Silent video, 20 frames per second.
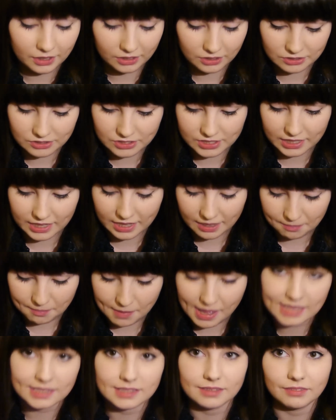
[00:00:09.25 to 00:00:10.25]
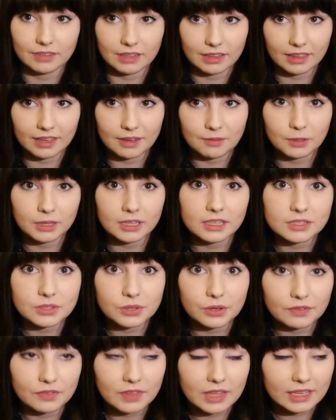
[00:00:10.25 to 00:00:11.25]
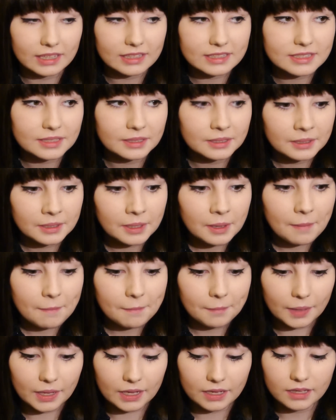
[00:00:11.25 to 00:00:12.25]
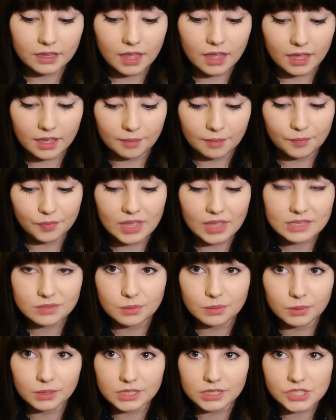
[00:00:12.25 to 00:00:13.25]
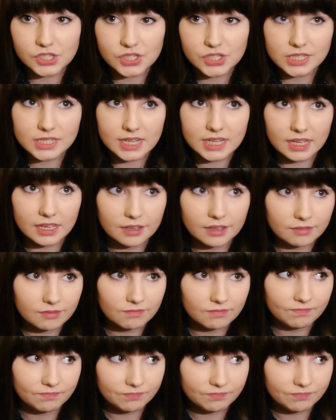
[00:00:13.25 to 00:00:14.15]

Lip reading: Usually I'm massively late with these sort of things, but that's what I'm going to do today.